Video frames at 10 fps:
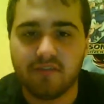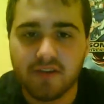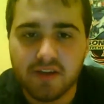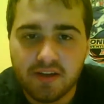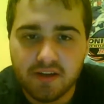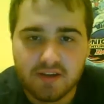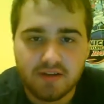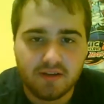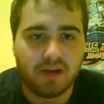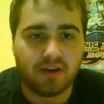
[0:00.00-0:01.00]
If you're a
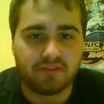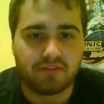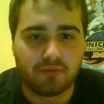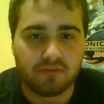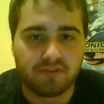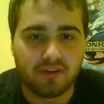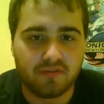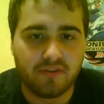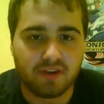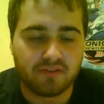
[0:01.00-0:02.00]
melee, I'm the kind of player
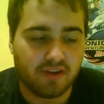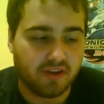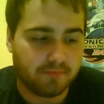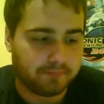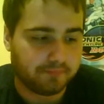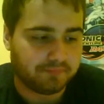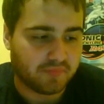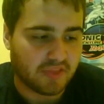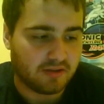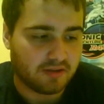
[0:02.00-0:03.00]
where I like to use
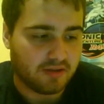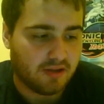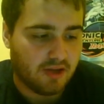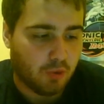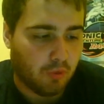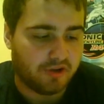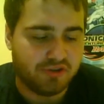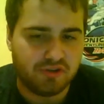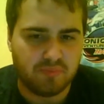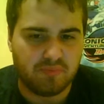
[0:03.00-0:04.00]
like,
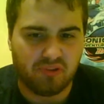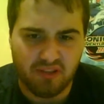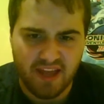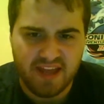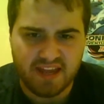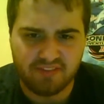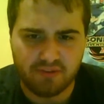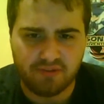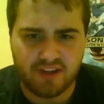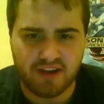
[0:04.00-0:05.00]
fight
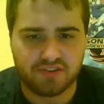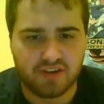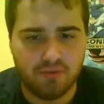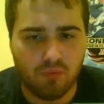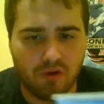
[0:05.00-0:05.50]
people head on.